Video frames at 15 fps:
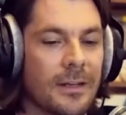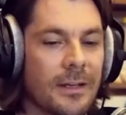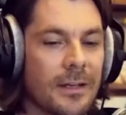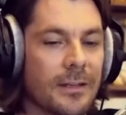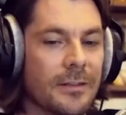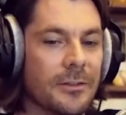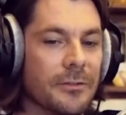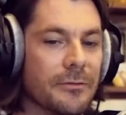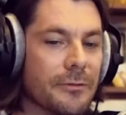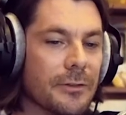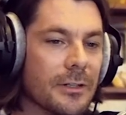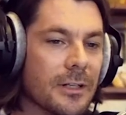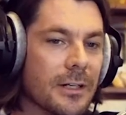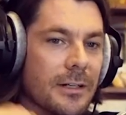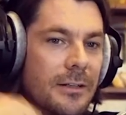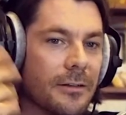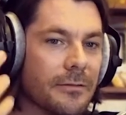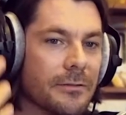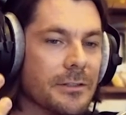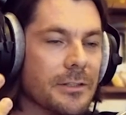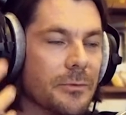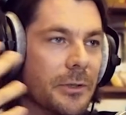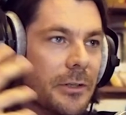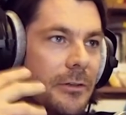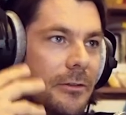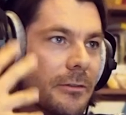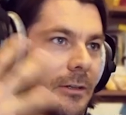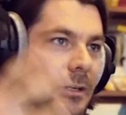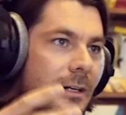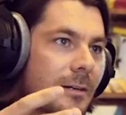And do you feel like, obviously, where you
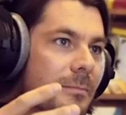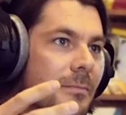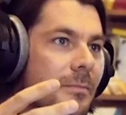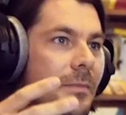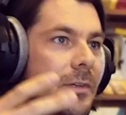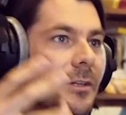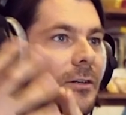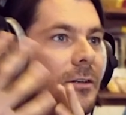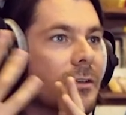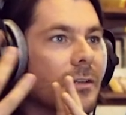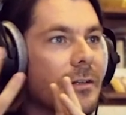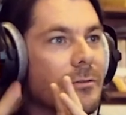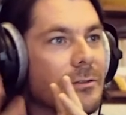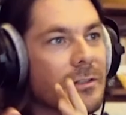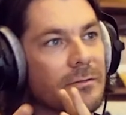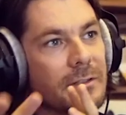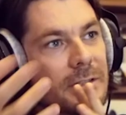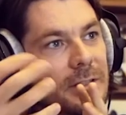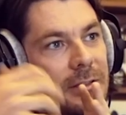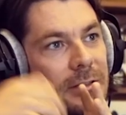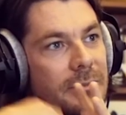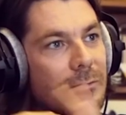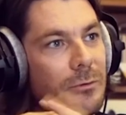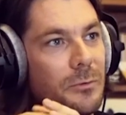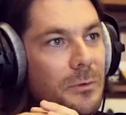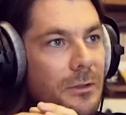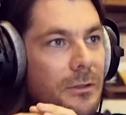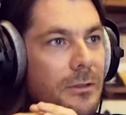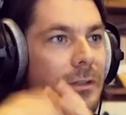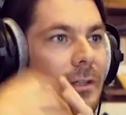grew up, you know, there was obviously civil
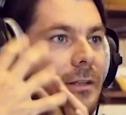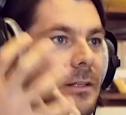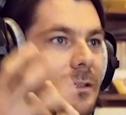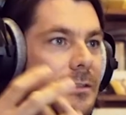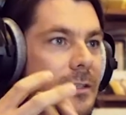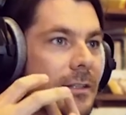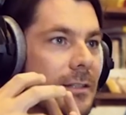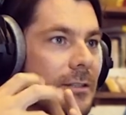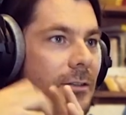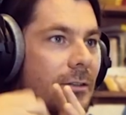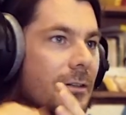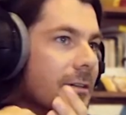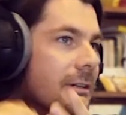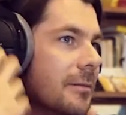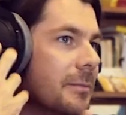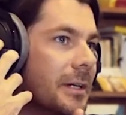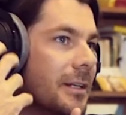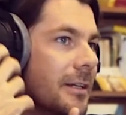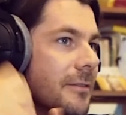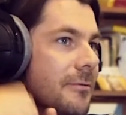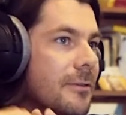war and things like that. So, I mean...